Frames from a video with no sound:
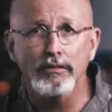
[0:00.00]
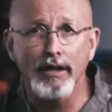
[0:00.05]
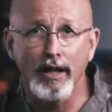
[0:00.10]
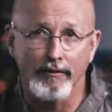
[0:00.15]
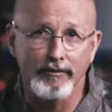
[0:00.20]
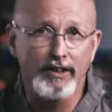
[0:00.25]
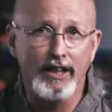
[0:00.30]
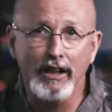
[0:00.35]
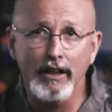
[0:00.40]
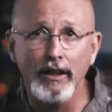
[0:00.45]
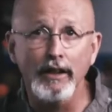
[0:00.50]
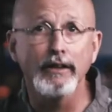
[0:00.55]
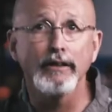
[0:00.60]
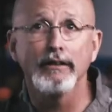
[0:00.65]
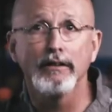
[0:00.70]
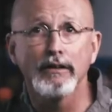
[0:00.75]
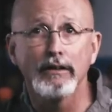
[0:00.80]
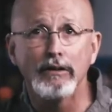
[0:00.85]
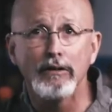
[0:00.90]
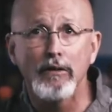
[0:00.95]
Evidently.
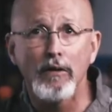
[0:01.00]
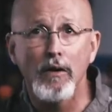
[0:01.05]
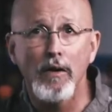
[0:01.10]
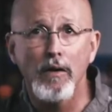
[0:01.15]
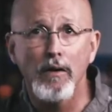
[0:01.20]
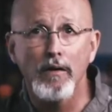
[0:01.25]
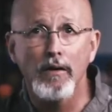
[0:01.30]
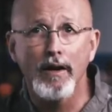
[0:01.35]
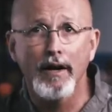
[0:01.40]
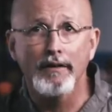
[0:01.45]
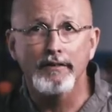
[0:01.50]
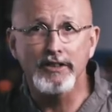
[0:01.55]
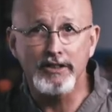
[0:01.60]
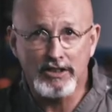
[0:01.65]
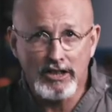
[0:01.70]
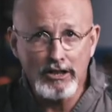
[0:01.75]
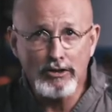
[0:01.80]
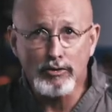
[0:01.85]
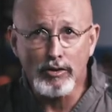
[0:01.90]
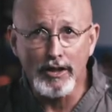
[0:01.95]
Does
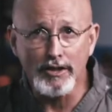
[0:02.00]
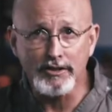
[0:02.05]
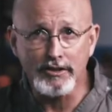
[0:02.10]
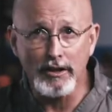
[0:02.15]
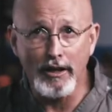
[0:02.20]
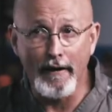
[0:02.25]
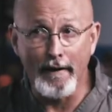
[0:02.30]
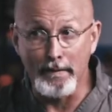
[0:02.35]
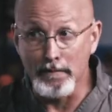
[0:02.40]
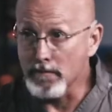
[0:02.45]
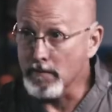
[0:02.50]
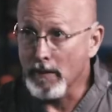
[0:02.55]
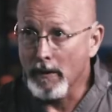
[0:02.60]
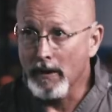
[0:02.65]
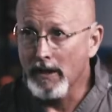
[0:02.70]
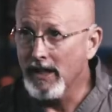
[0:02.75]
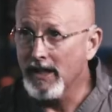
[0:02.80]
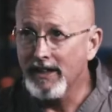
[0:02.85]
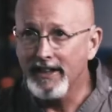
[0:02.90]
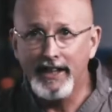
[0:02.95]
he trust God?
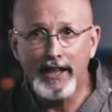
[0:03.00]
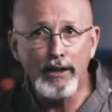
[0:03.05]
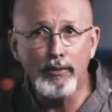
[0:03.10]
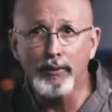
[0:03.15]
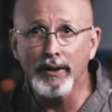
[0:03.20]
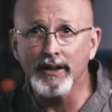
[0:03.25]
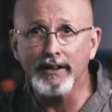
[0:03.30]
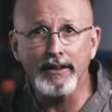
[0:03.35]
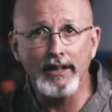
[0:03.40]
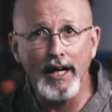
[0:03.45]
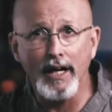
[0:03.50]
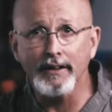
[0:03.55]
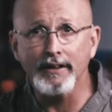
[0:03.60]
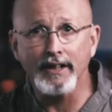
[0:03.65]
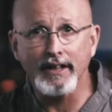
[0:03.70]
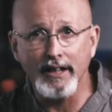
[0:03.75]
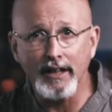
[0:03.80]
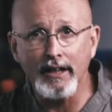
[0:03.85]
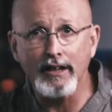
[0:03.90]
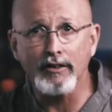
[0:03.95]
He went and got in
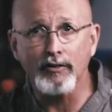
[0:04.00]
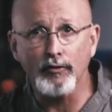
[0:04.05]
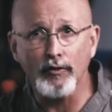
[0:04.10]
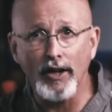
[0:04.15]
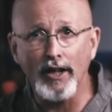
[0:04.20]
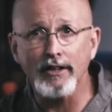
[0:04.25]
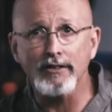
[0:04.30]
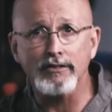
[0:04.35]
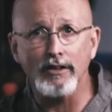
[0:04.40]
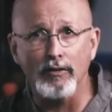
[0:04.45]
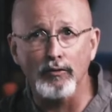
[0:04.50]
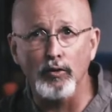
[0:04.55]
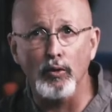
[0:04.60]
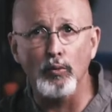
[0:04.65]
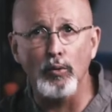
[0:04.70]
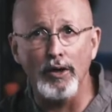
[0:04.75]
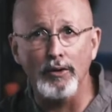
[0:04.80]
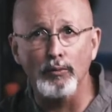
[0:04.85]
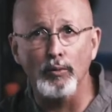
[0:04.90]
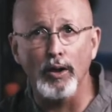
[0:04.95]
the king's face over
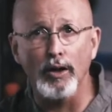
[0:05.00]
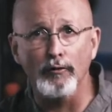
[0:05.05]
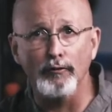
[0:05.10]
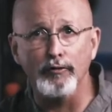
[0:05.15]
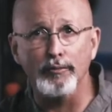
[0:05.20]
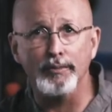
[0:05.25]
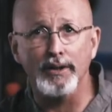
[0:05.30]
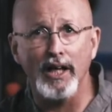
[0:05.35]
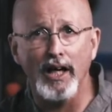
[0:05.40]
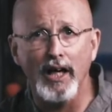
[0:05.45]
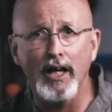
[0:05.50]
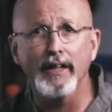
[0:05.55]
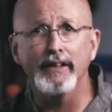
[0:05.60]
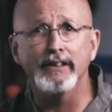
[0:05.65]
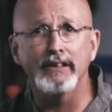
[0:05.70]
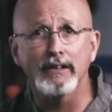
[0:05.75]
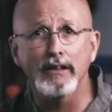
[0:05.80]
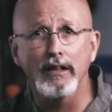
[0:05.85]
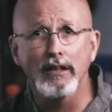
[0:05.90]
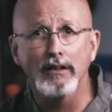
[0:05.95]
one word from God.
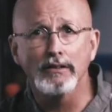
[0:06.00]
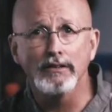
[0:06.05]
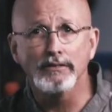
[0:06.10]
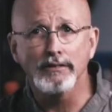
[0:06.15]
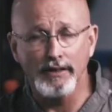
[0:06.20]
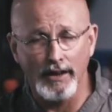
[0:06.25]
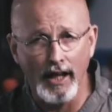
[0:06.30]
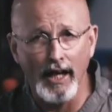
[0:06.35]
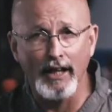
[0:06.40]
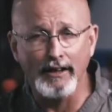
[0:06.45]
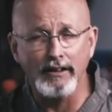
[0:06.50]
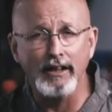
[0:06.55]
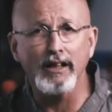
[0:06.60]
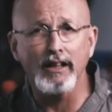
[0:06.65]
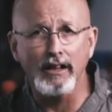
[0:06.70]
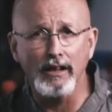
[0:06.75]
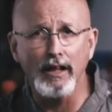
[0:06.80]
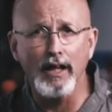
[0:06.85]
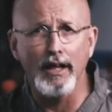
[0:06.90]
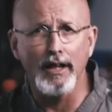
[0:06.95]
Yeah, I think
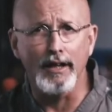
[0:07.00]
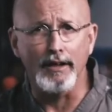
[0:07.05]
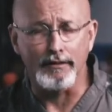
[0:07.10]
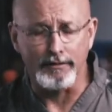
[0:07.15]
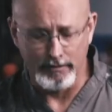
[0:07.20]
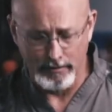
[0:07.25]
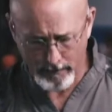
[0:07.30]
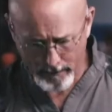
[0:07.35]
he does.